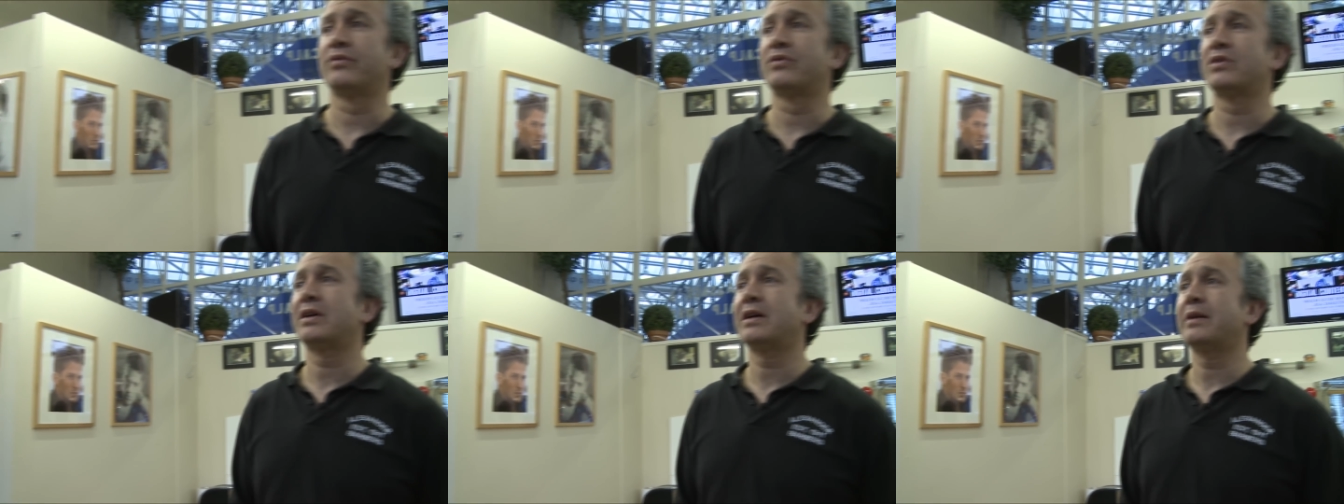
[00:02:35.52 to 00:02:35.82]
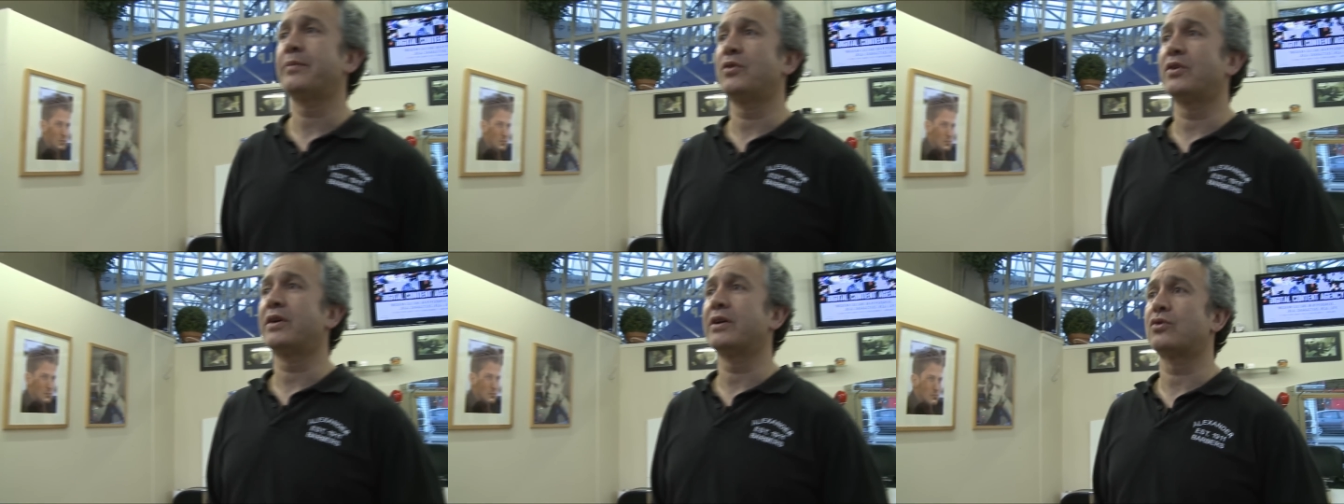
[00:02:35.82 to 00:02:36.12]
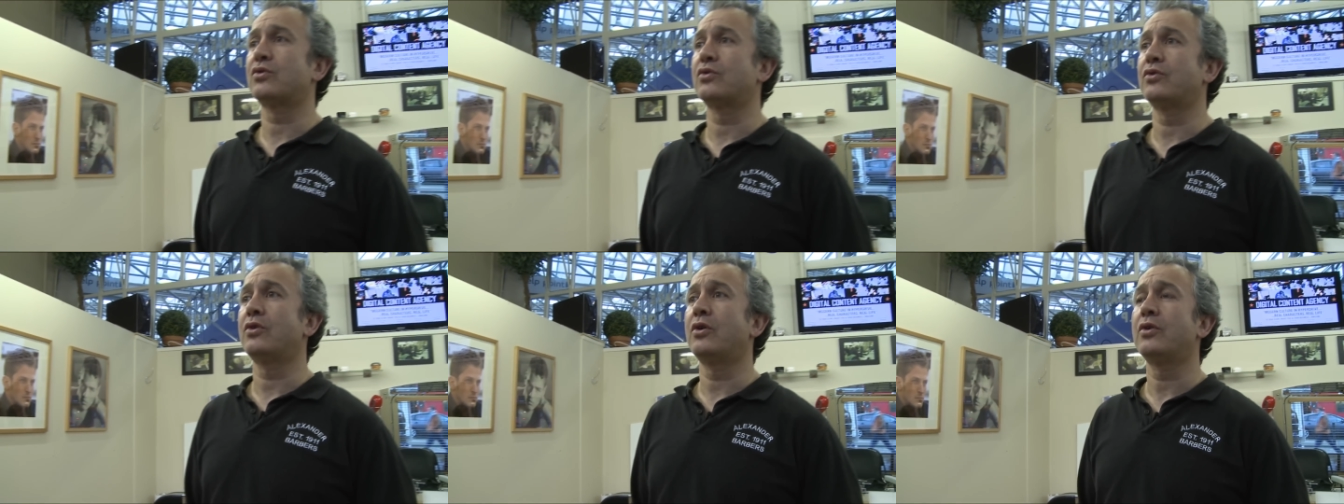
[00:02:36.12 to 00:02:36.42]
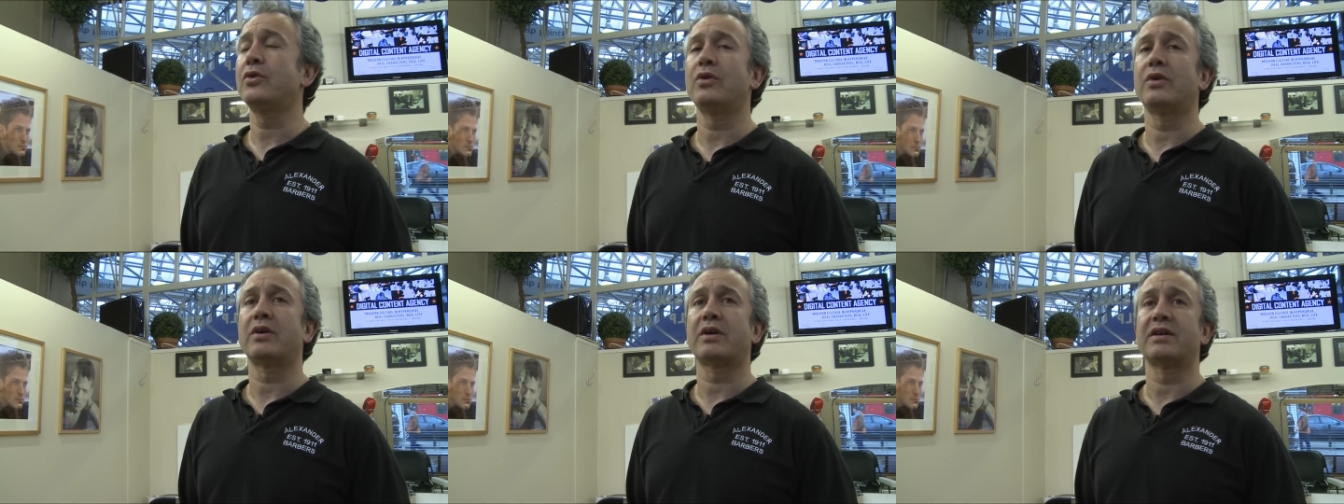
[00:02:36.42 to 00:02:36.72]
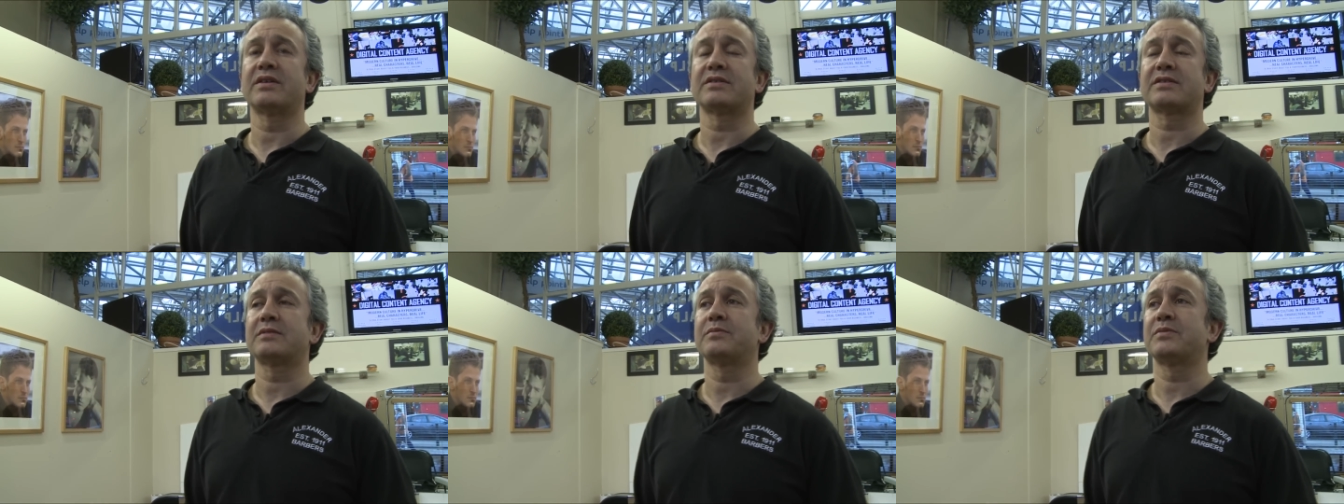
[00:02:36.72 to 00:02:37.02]
of time, you get to know your
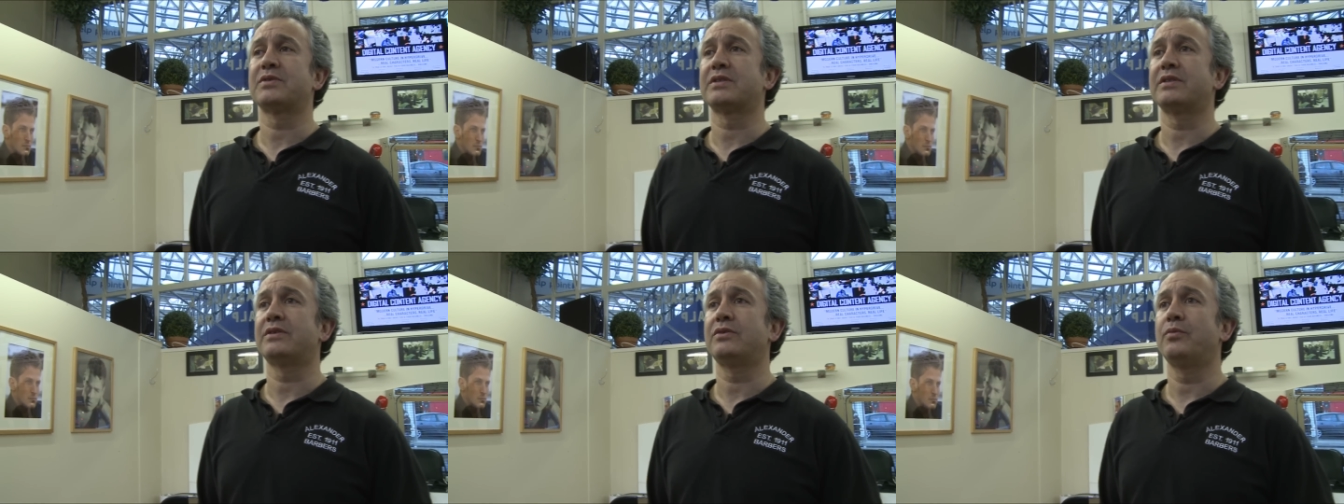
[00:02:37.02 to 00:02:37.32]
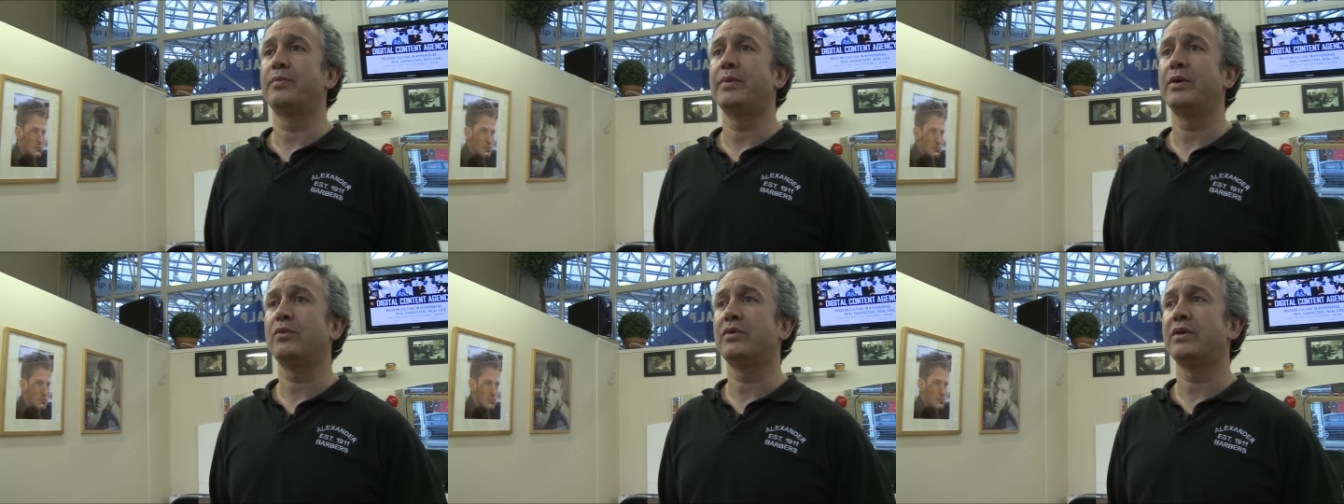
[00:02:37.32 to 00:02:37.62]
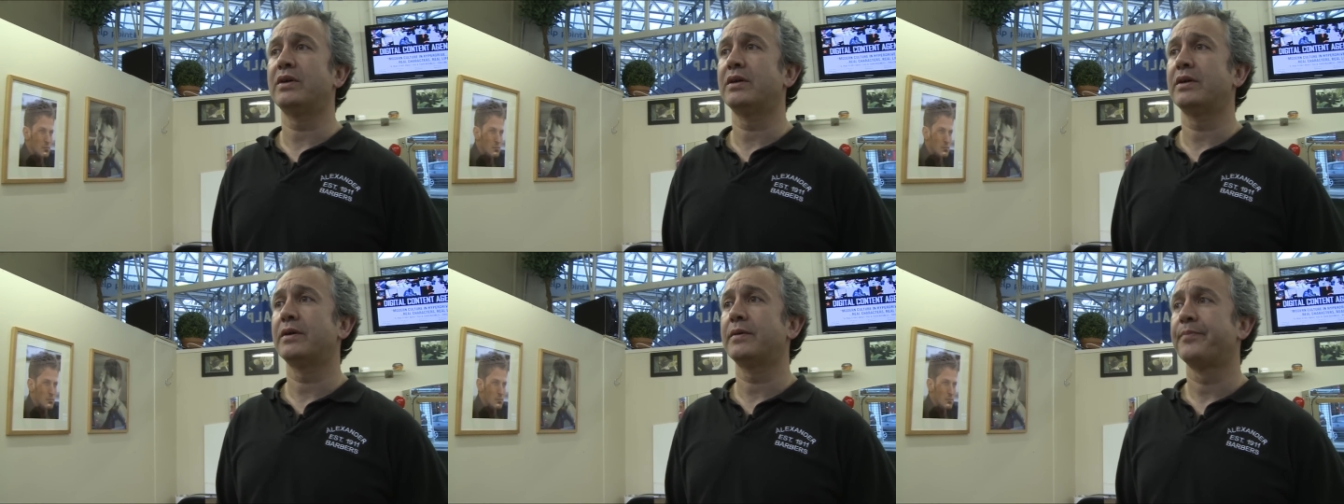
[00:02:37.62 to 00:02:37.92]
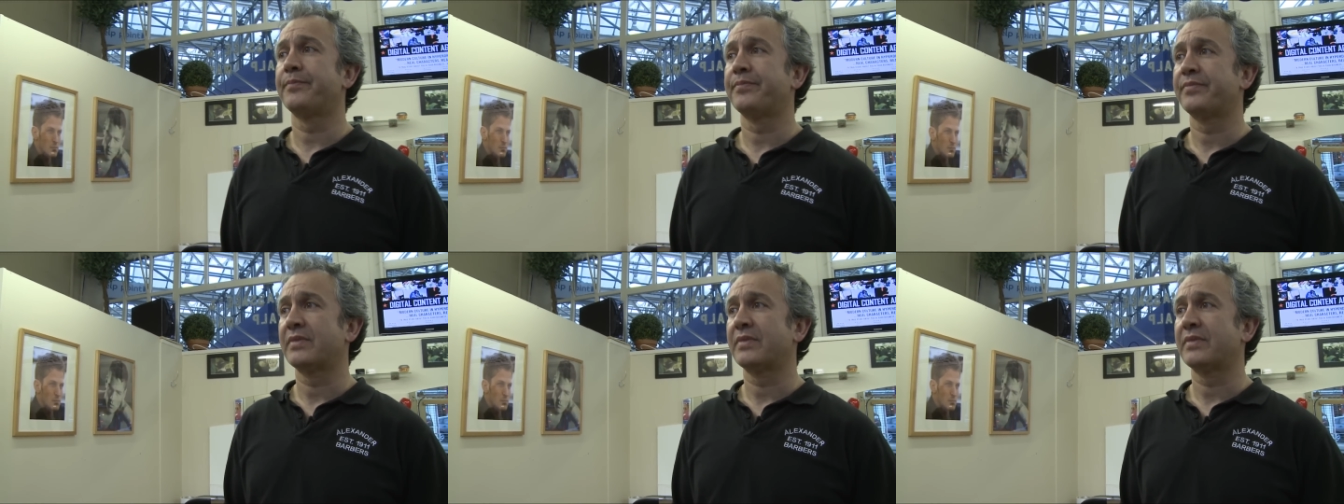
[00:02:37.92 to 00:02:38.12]
customers and you build a